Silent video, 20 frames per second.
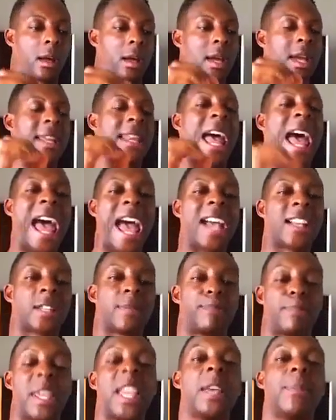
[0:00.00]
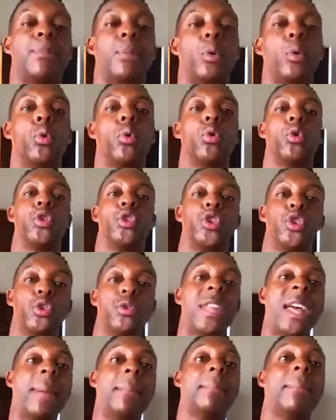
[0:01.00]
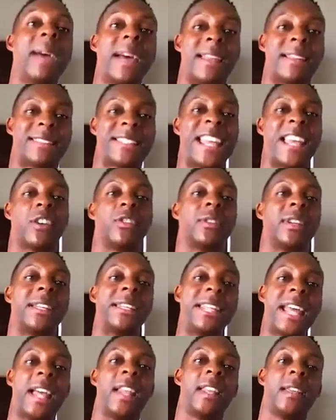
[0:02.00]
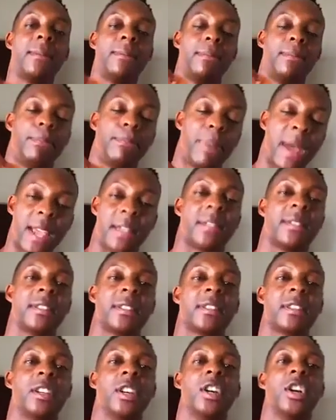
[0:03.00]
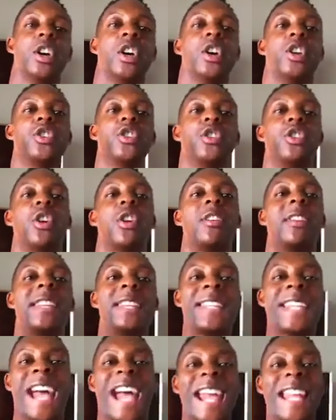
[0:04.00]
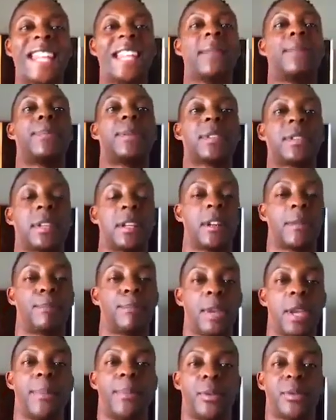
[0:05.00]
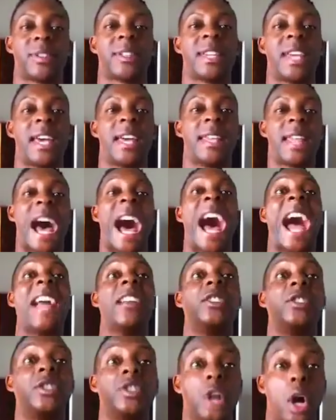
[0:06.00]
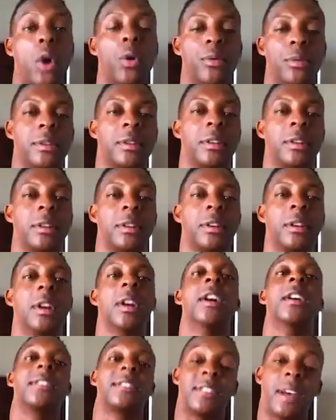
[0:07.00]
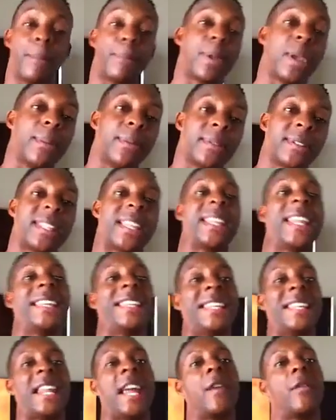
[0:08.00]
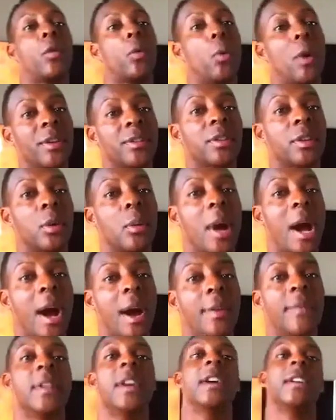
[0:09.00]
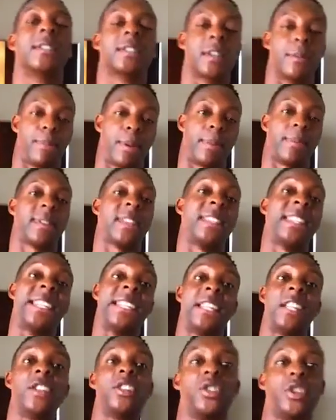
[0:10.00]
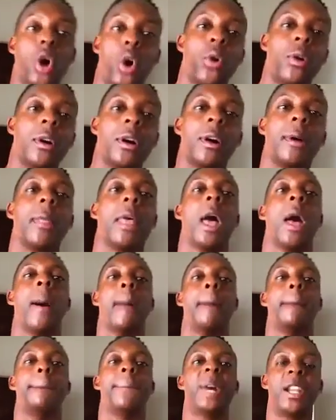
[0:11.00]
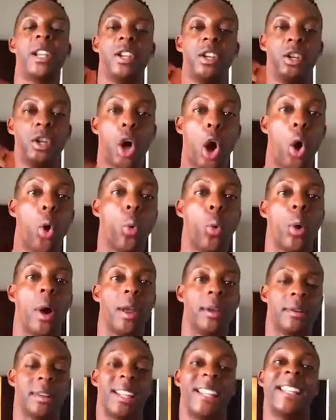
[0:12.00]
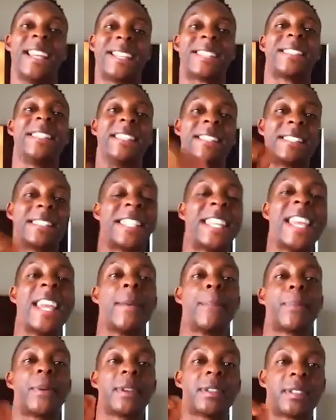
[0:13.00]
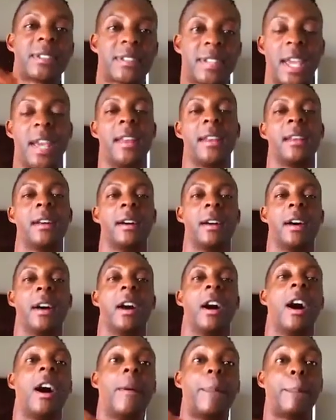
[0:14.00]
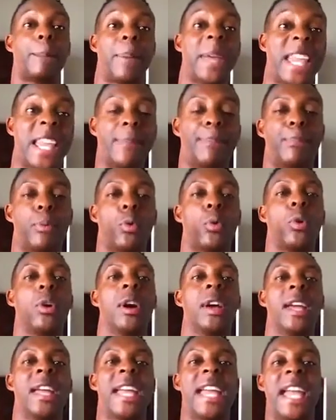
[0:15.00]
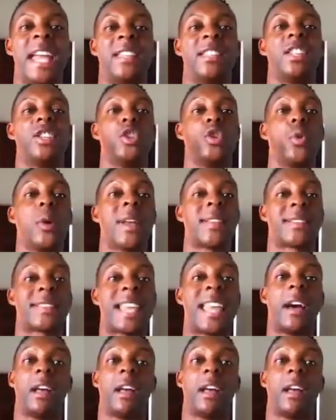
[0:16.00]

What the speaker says: and asked people, do they meditate on a daily basis? Do you know 90% of people said, I don't. Some people said they did it every once in a while. Some people said they did yoga. But no one, less than 10% of people in the USA